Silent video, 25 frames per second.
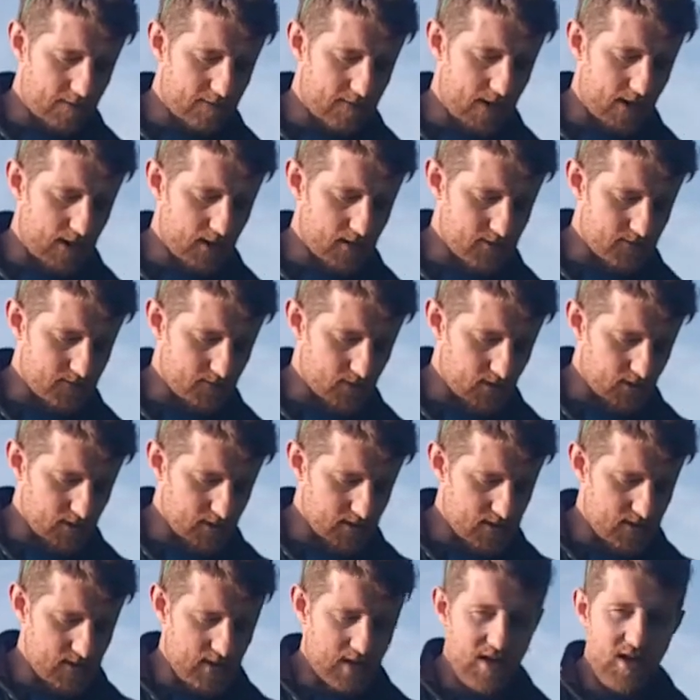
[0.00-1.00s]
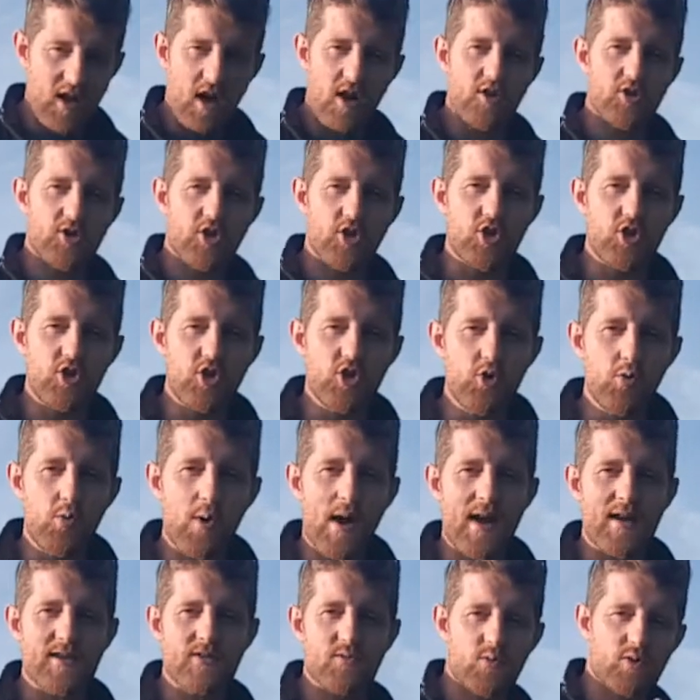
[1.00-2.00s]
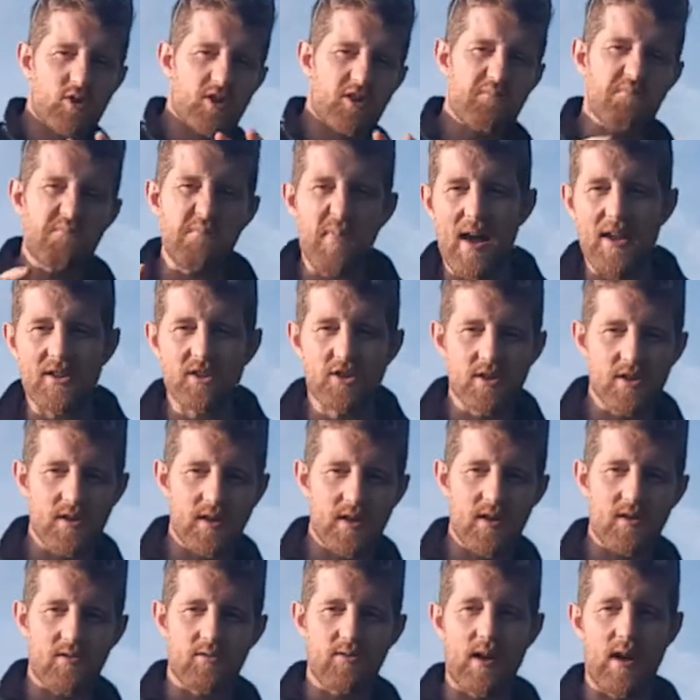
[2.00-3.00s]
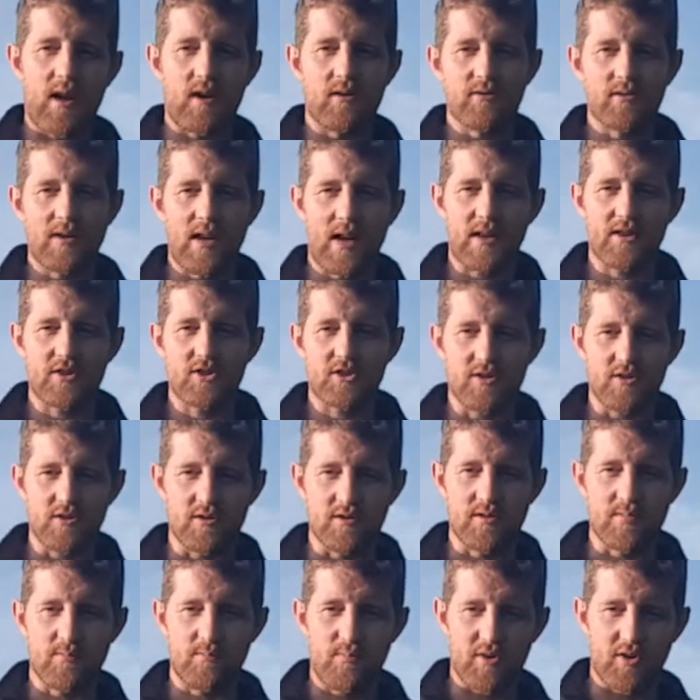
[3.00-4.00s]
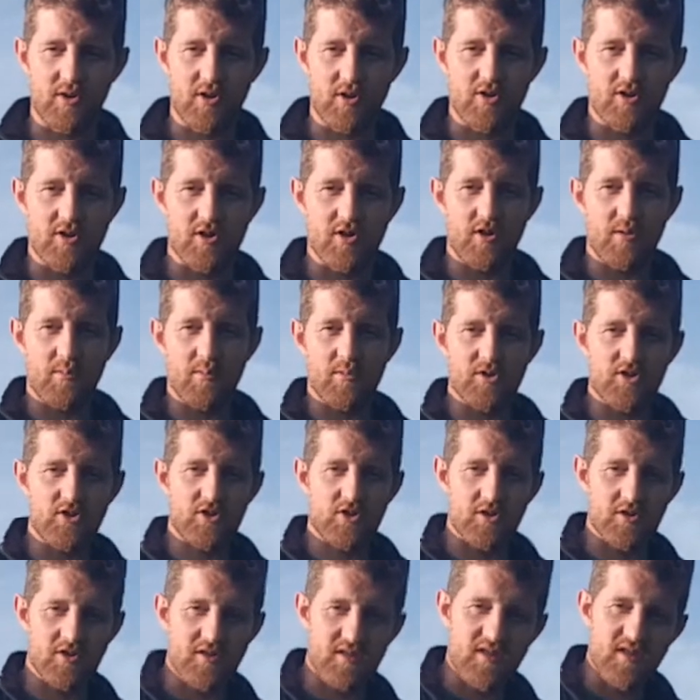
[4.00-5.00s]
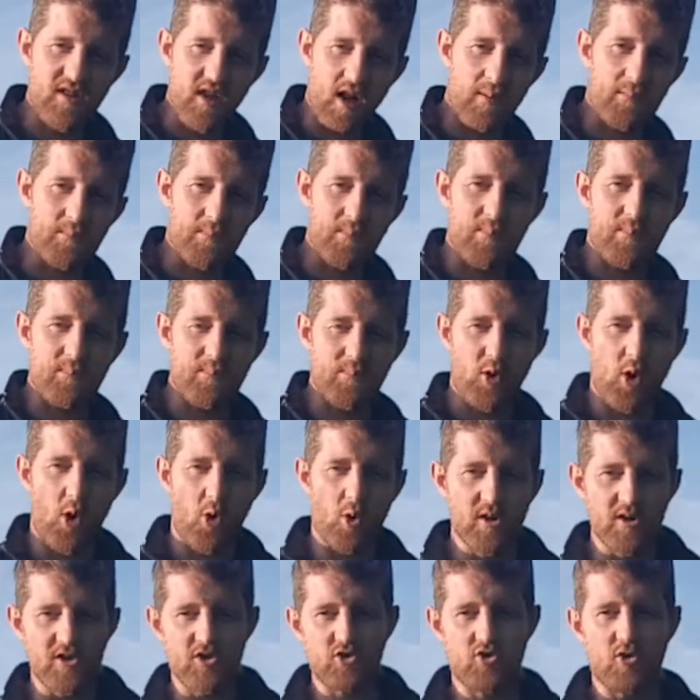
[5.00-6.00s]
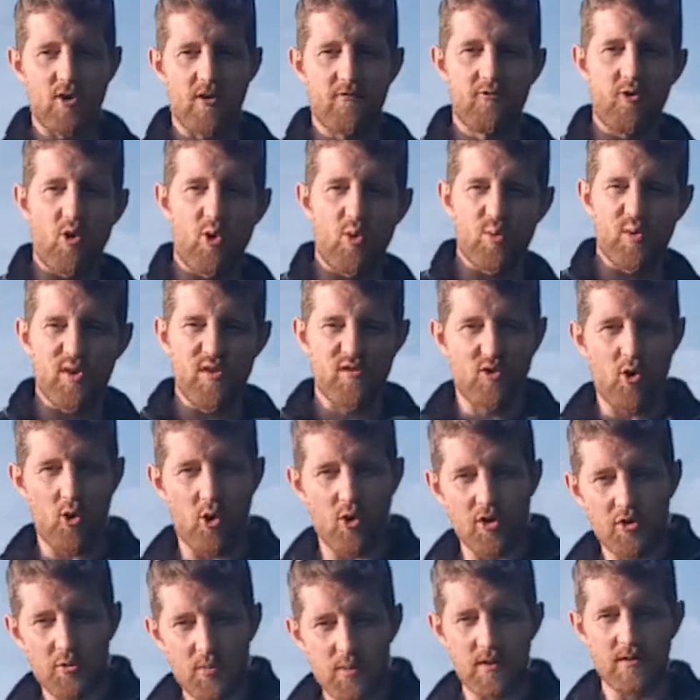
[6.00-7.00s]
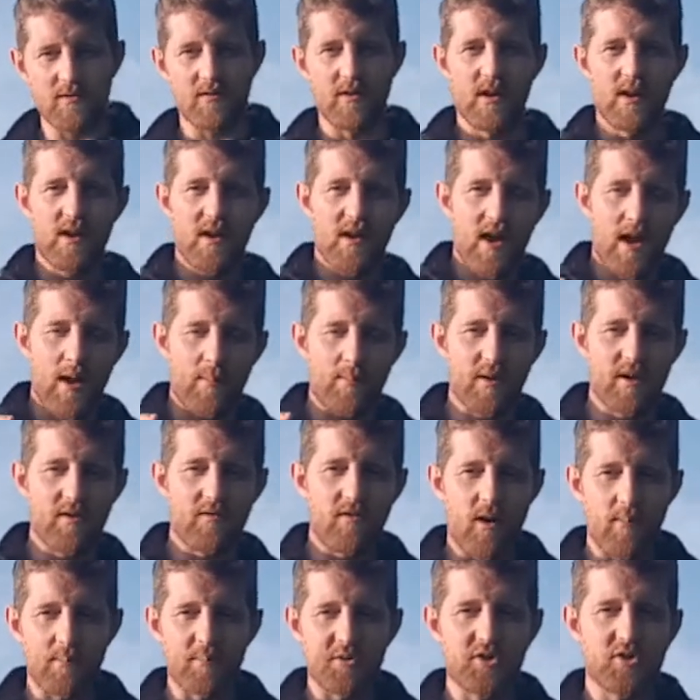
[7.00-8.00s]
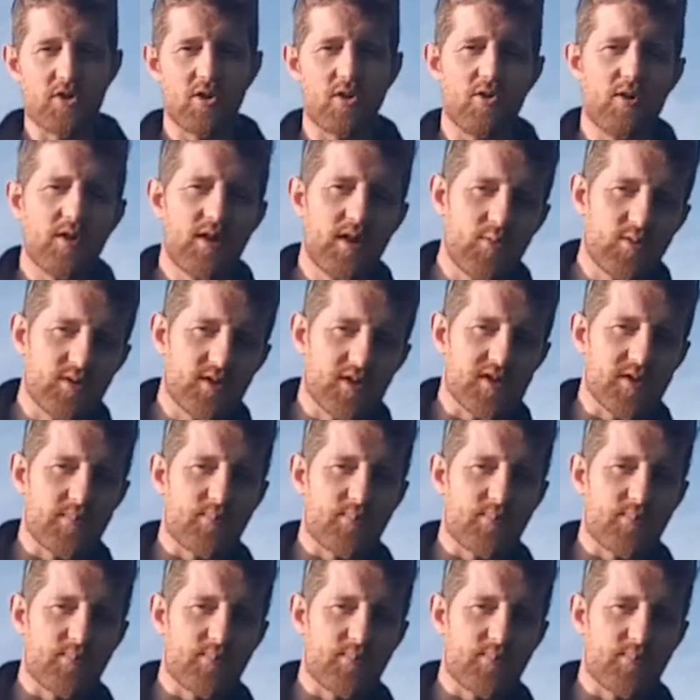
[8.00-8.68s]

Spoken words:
fares for us. The US, we're going to match it in around last year's production numbers, just not going straightforward. Of course, we have a bit of opportunity with the